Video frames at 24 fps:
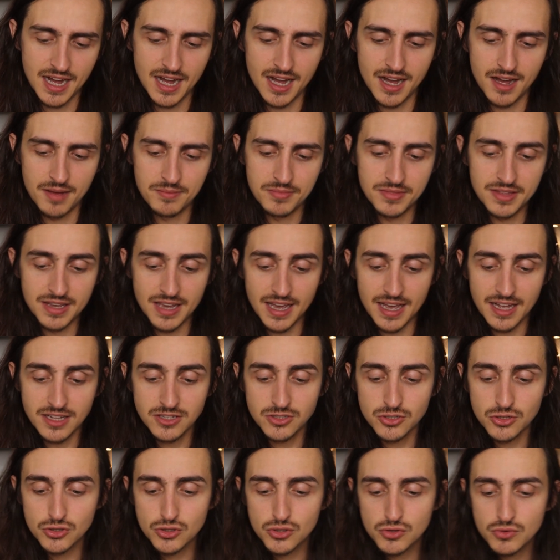Um, the
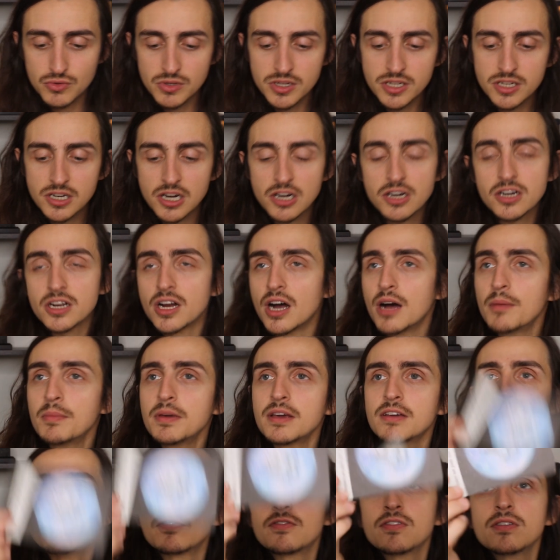answers you need are
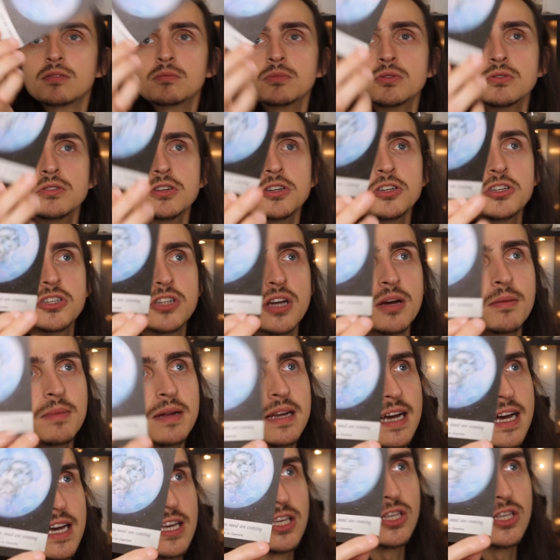coming. Full moon in Gemini.